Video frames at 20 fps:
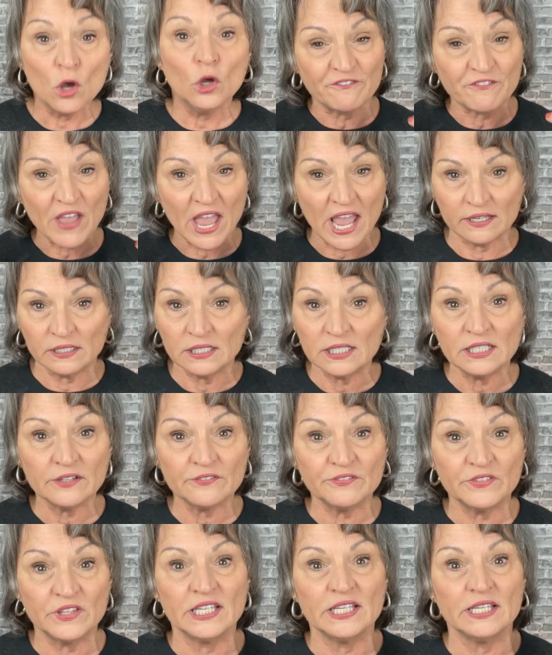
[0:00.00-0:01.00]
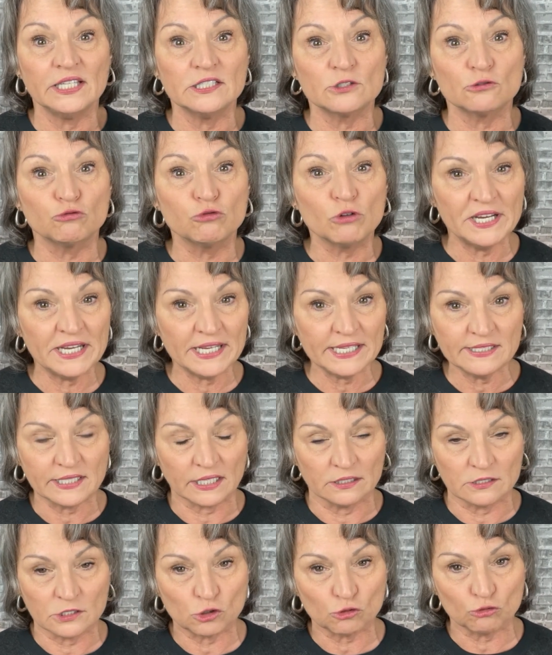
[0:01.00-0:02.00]
If any of these
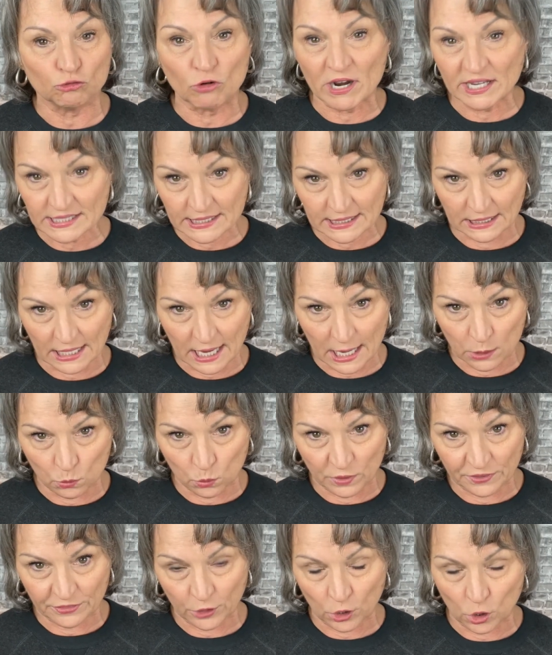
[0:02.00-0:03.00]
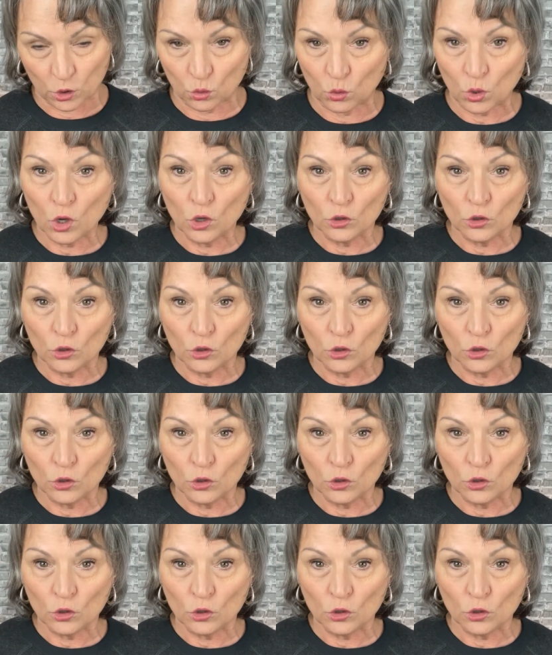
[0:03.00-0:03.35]
reasons resonate with you,